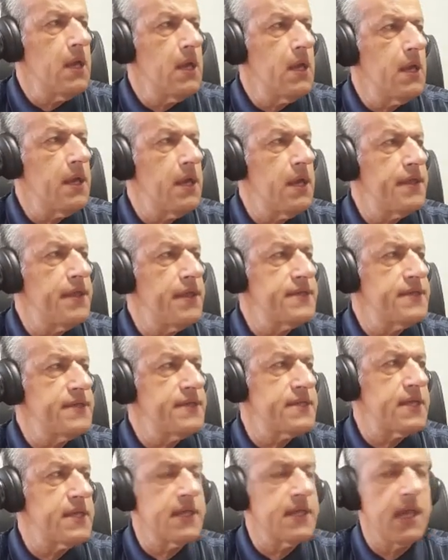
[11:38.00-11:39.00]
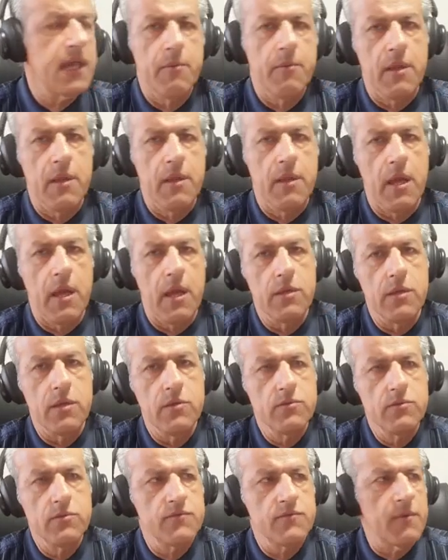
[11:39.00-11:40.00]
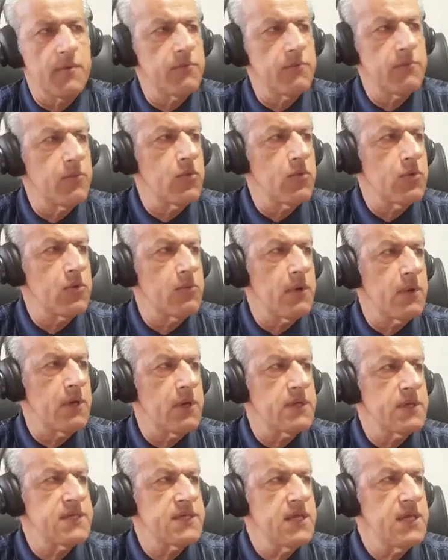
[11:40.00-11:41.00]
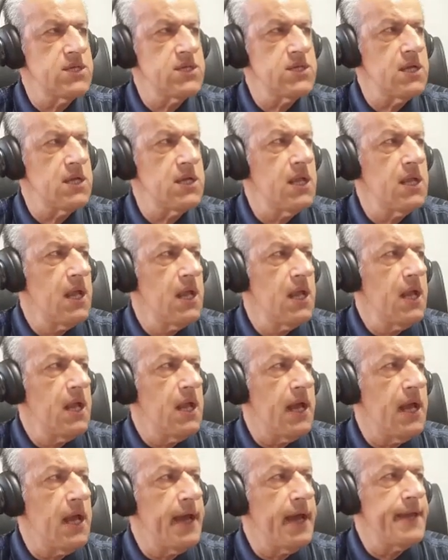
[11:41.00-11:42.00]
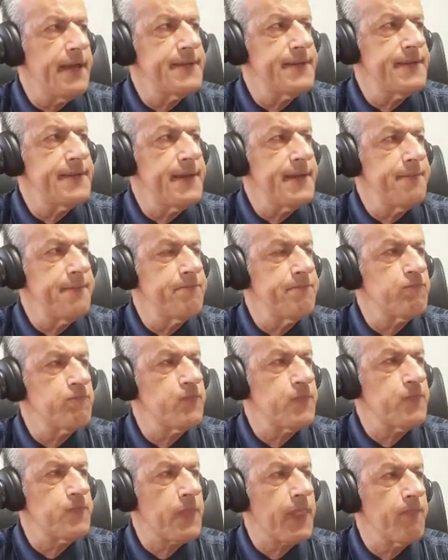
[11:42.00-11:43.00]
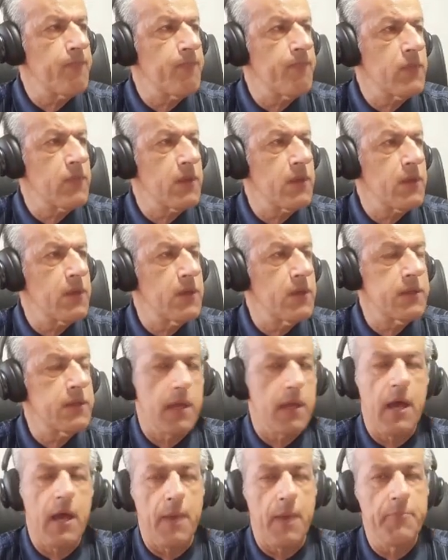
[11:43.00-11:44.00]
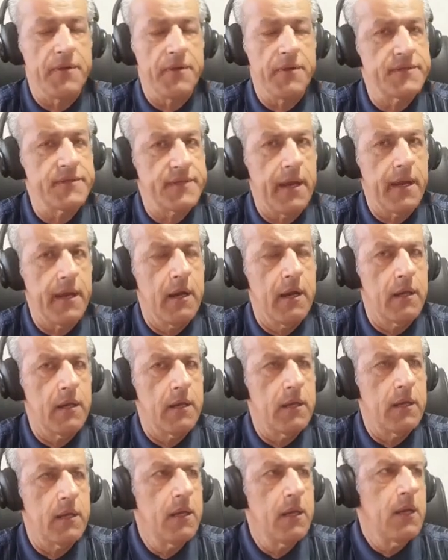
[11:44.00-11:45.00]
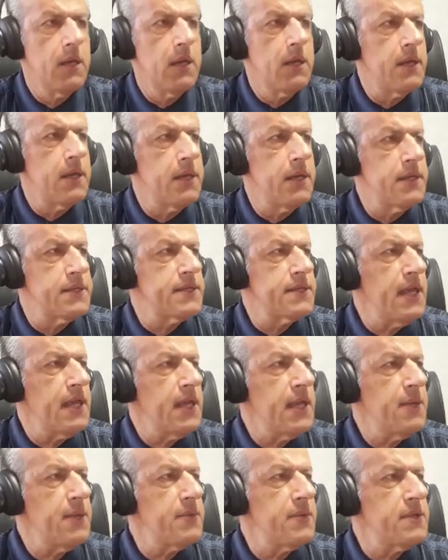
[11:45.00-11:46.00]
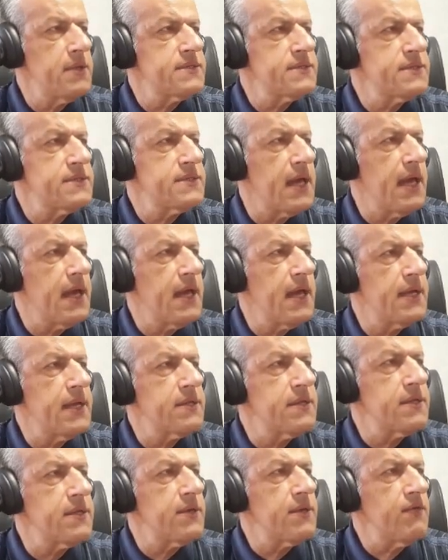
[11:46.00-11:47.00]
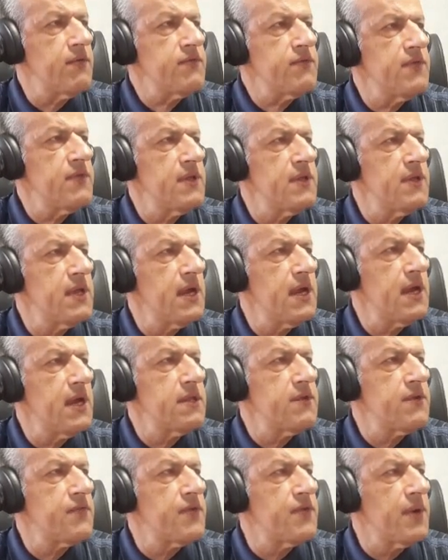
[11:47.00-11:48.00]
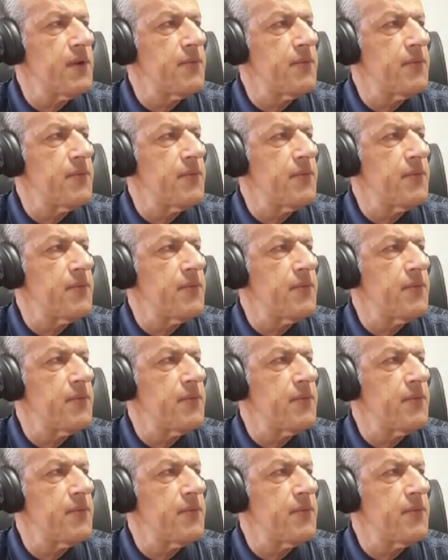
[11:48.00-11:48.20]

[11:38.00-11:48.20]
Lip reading: this is the table I used from the book by Senja, and it appears early in the tables. And what we learn from